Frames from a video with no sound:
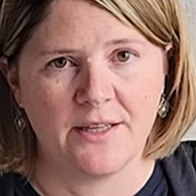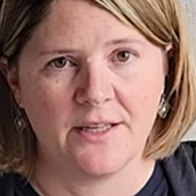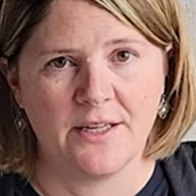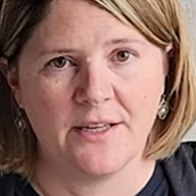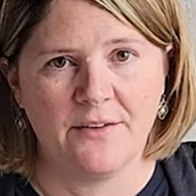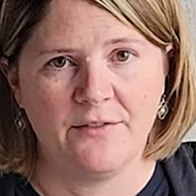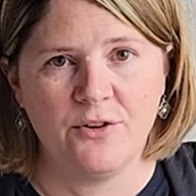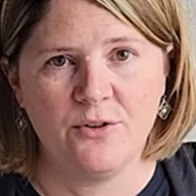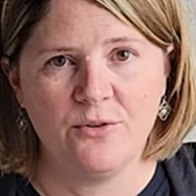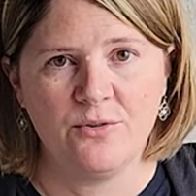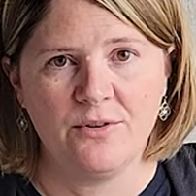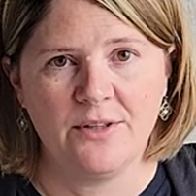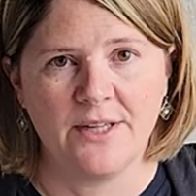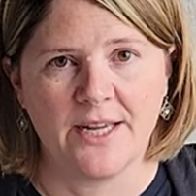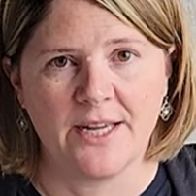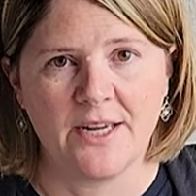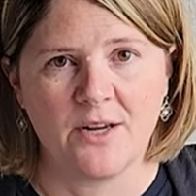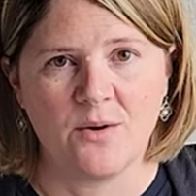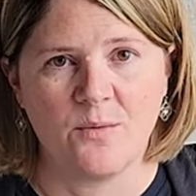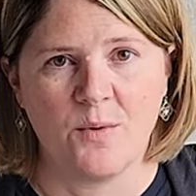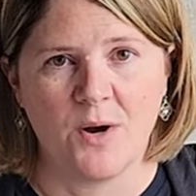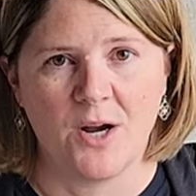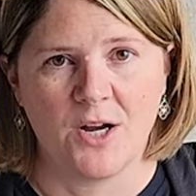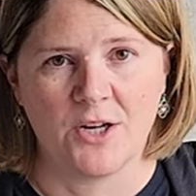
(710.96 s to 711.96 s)
If you
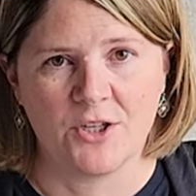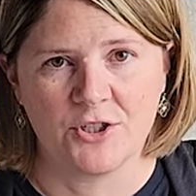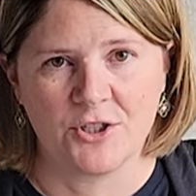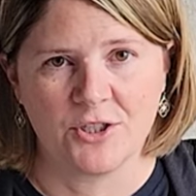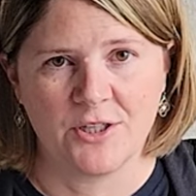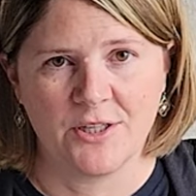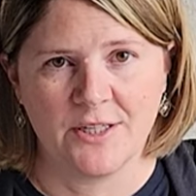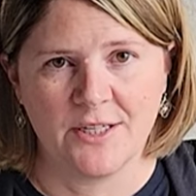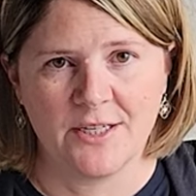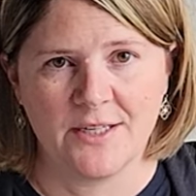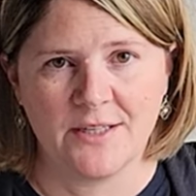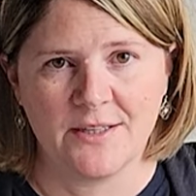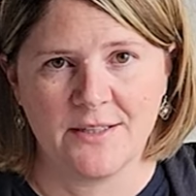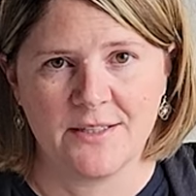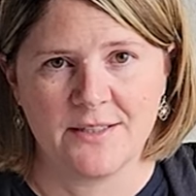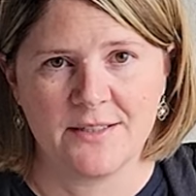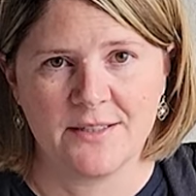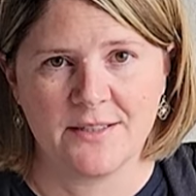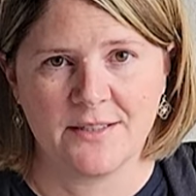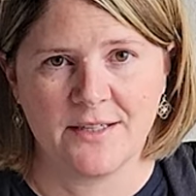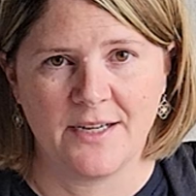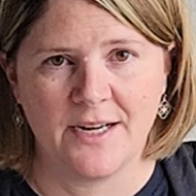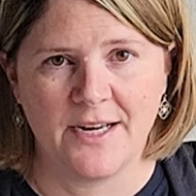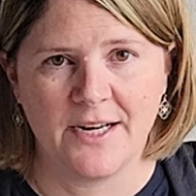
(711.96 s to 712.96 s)
like
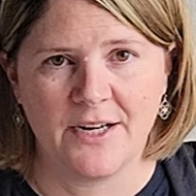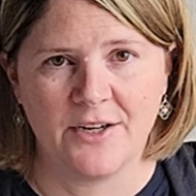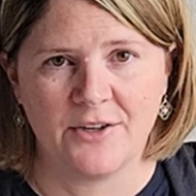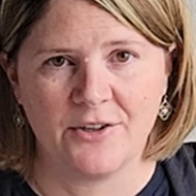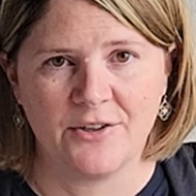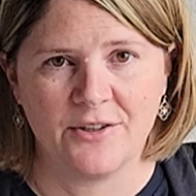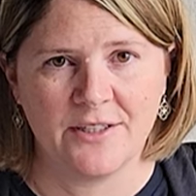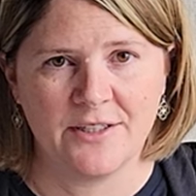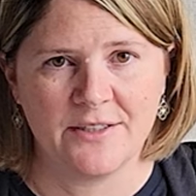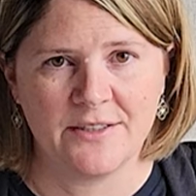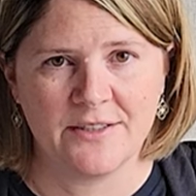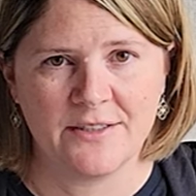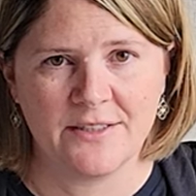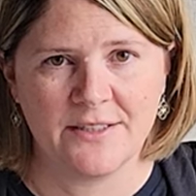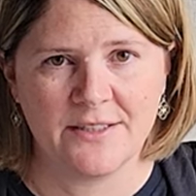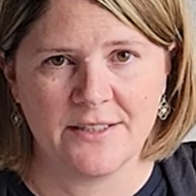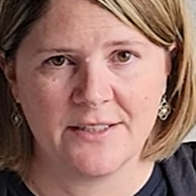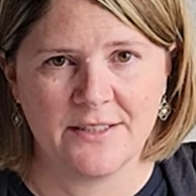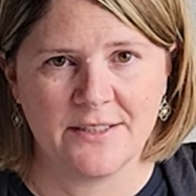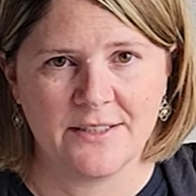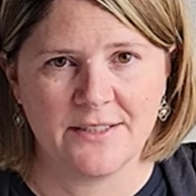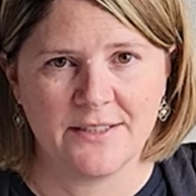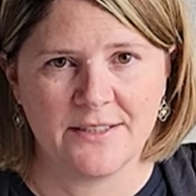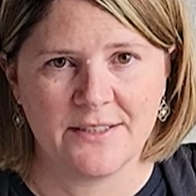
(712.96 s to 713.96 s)
washcloths, Ireland
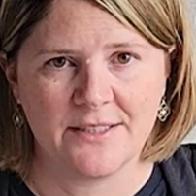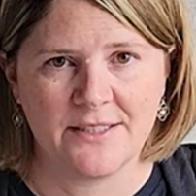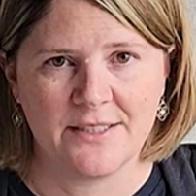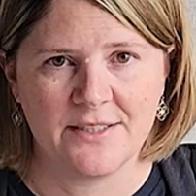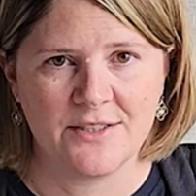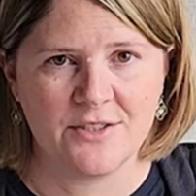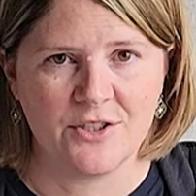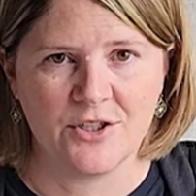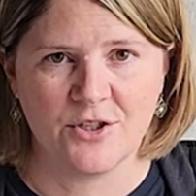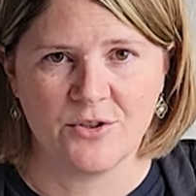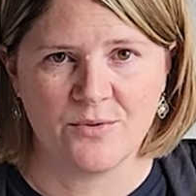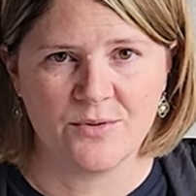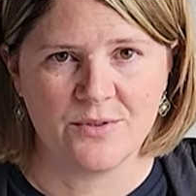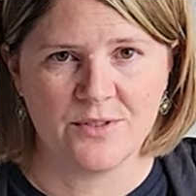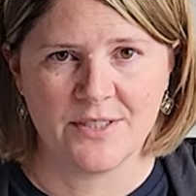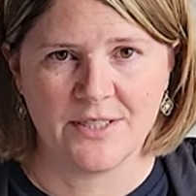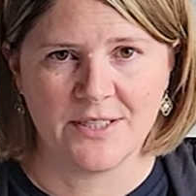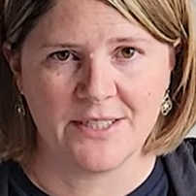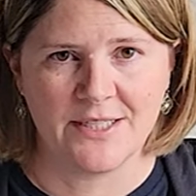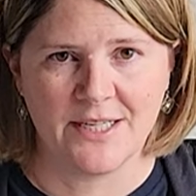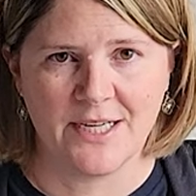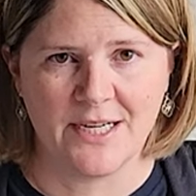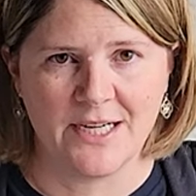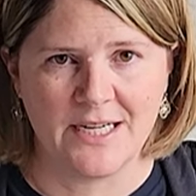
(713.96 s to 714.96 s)
is known to
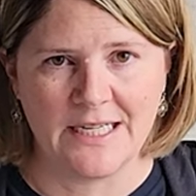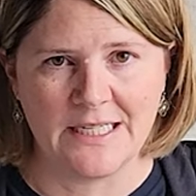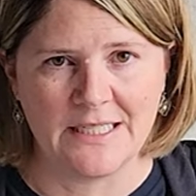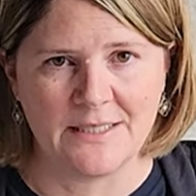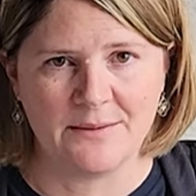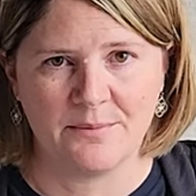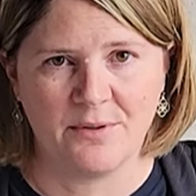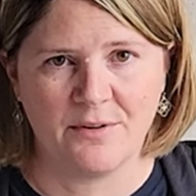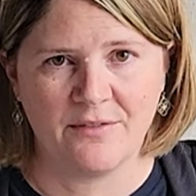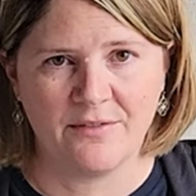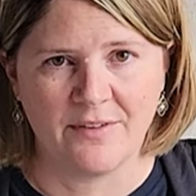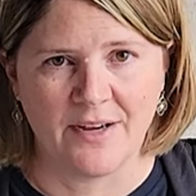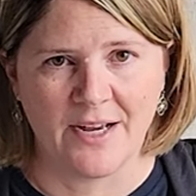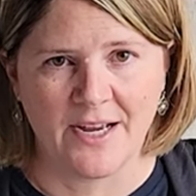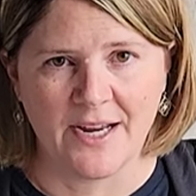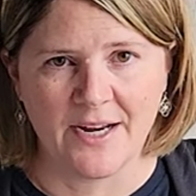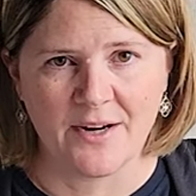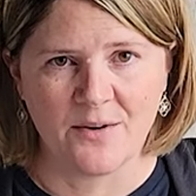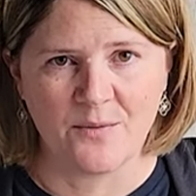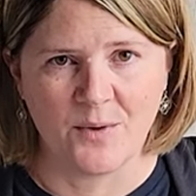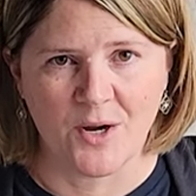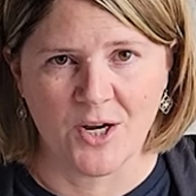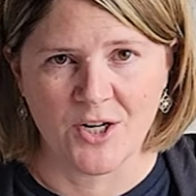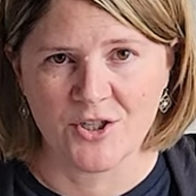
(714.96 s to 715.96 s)
not
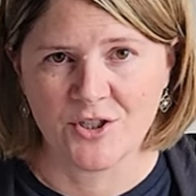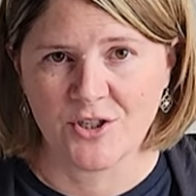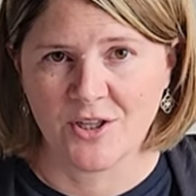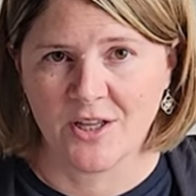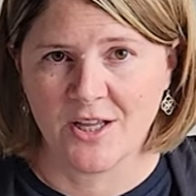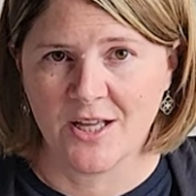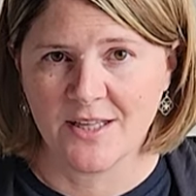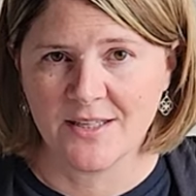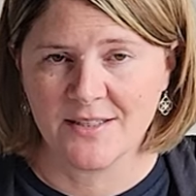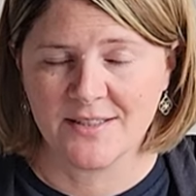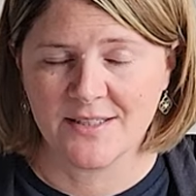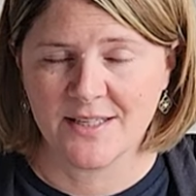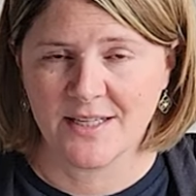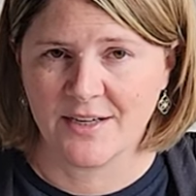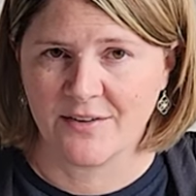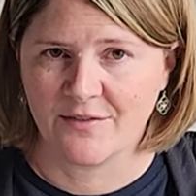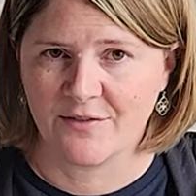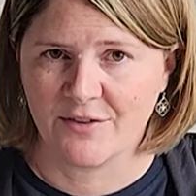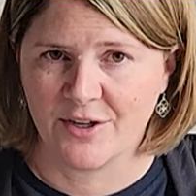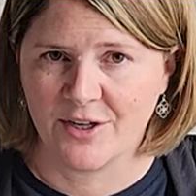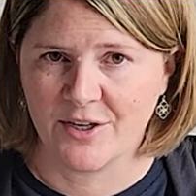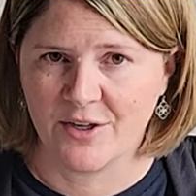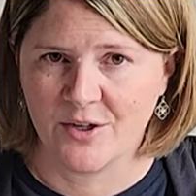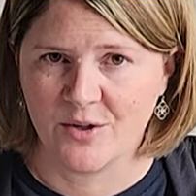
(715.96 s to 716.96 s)
provide washcloths at
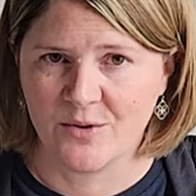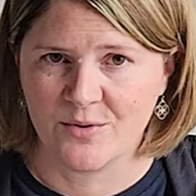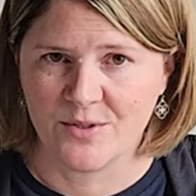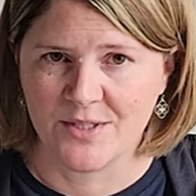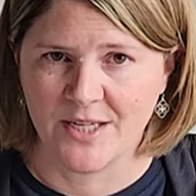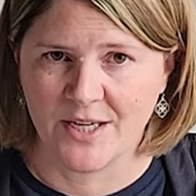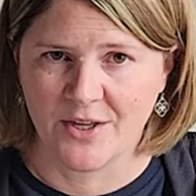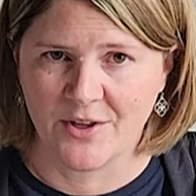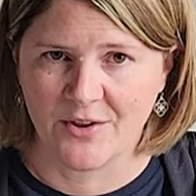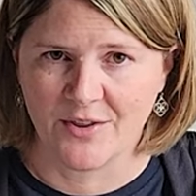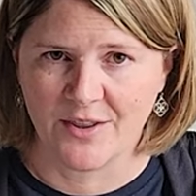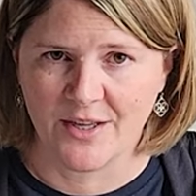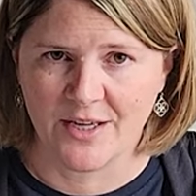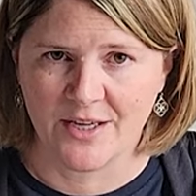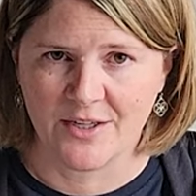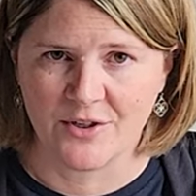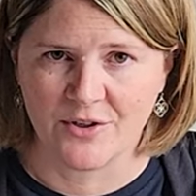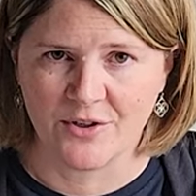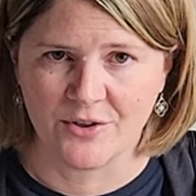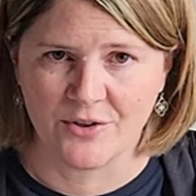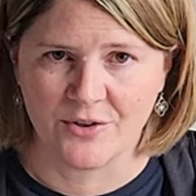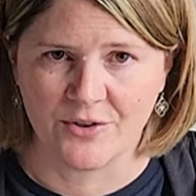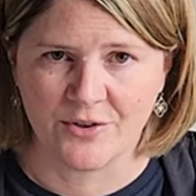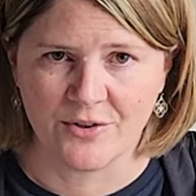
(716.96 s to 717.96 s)
every hotel that
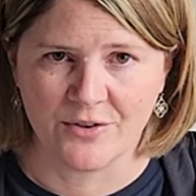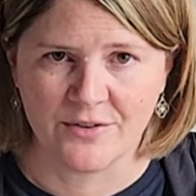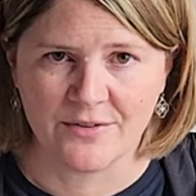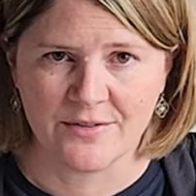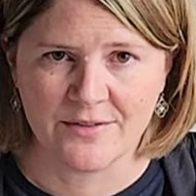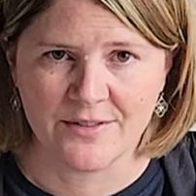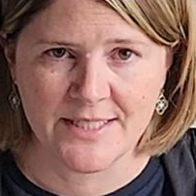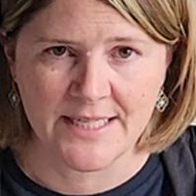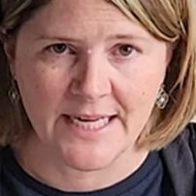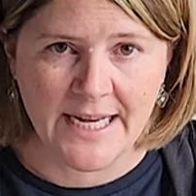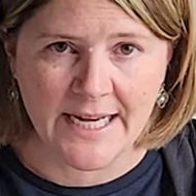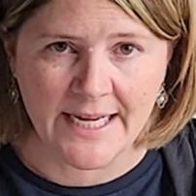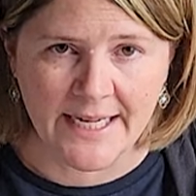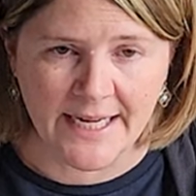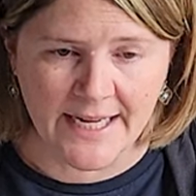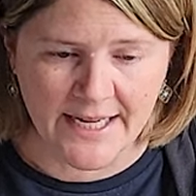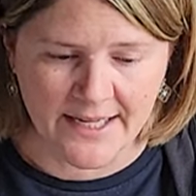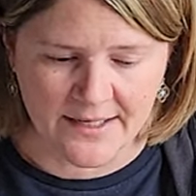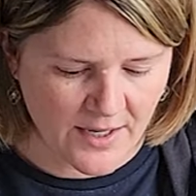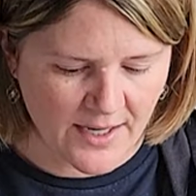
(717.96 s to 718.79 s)
you're staying at.